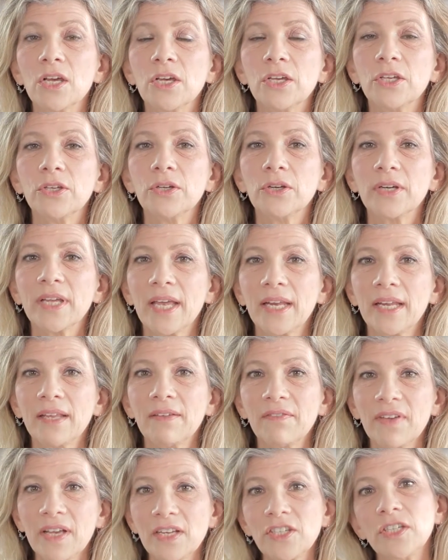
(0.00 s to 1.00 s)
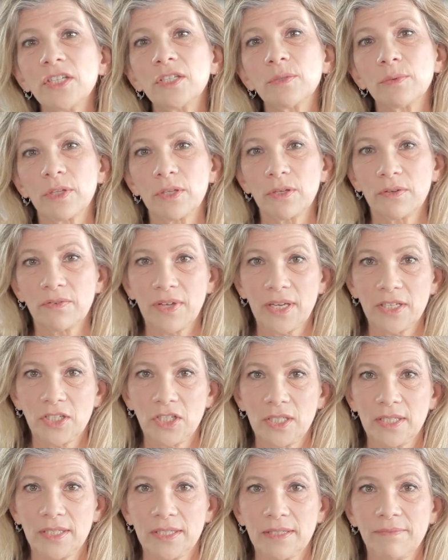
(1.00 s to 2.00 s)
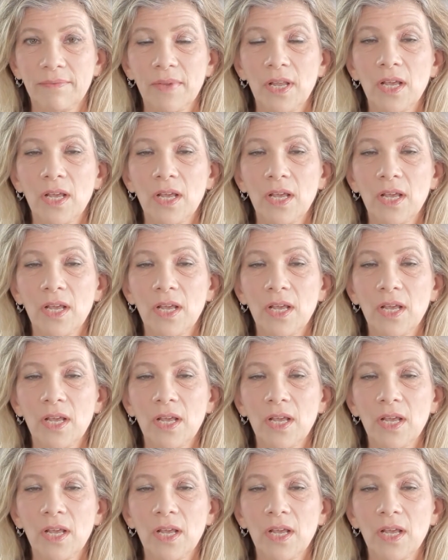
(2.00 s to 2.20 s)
you're getting veggies with your veggies.